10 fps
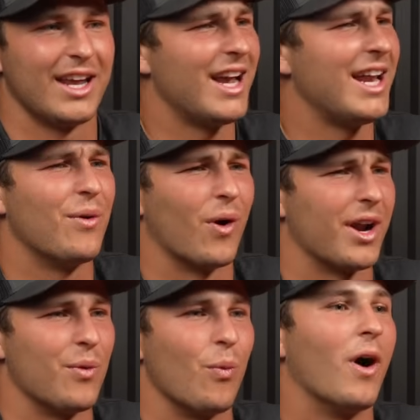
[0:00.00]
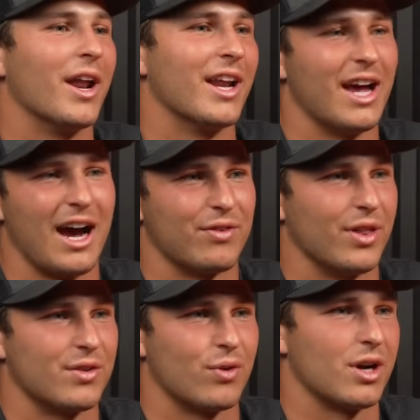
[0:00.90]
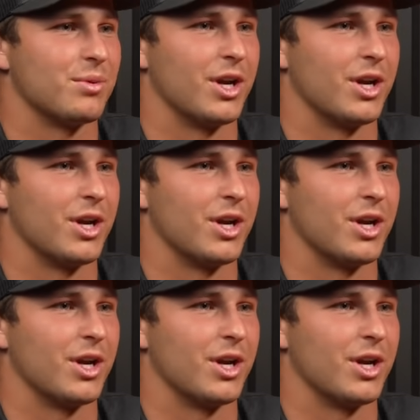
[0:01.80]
anywhere he wanted after this freshman